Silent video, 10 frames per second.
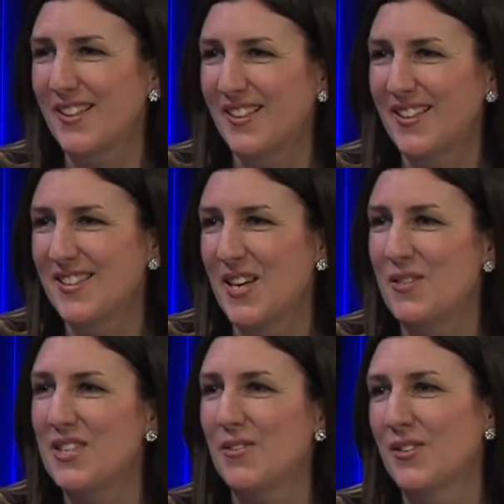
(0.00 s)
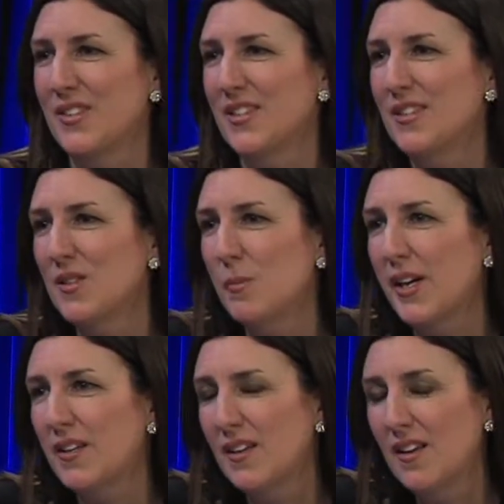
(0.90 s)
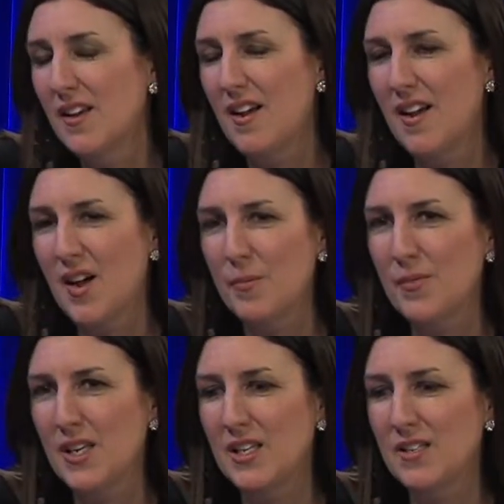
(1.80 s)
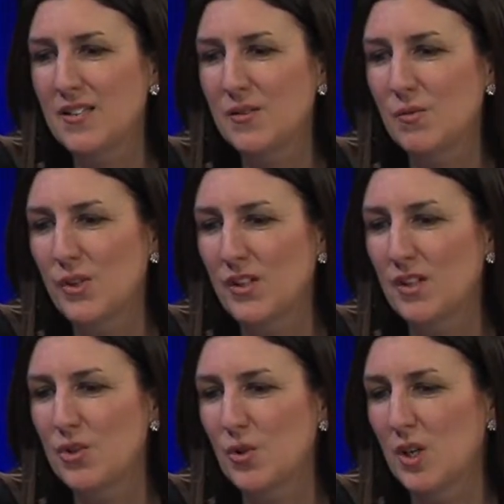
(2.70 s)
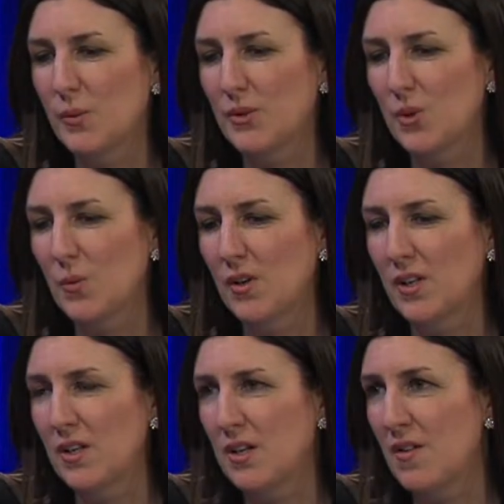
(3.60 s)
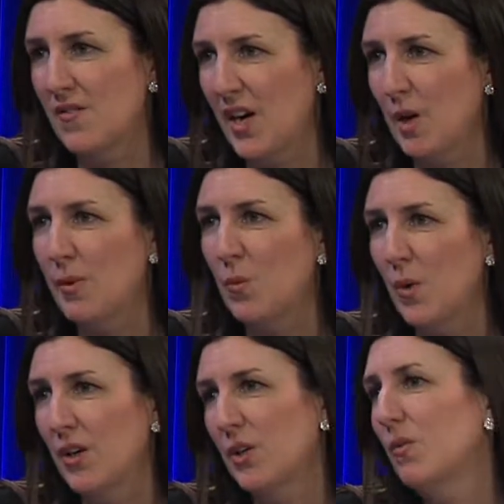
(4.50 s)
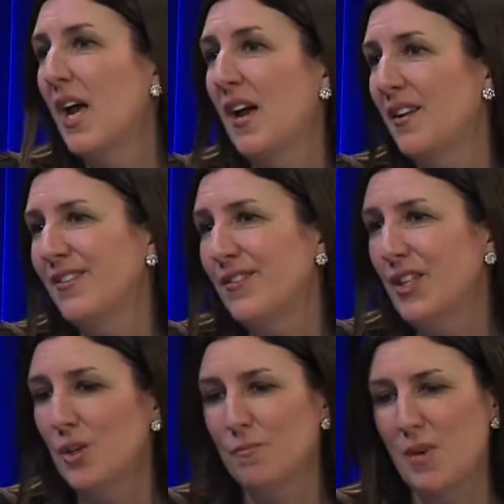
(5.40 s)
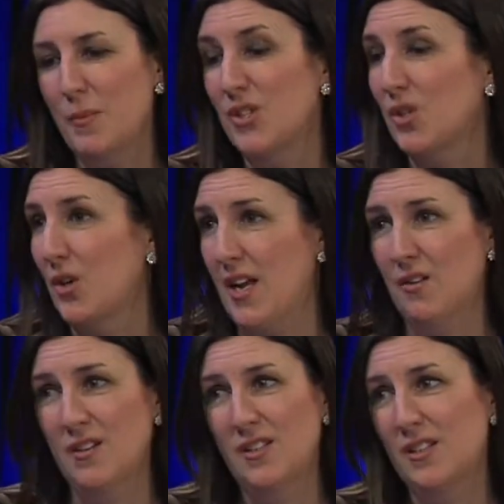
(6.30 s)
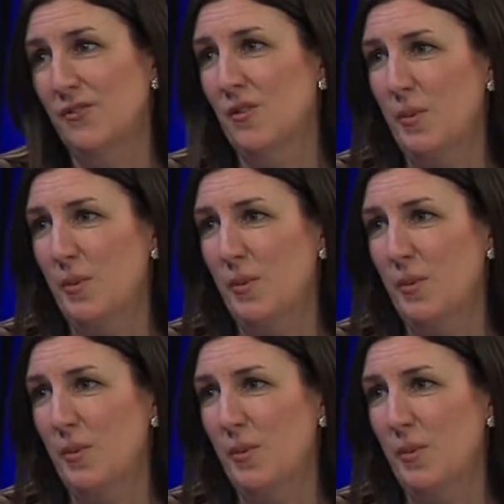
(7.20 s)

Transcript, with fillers: lot of the time the differences, but um, it is really enjoyable to work in an environment where you can, you know, maybe start out on a different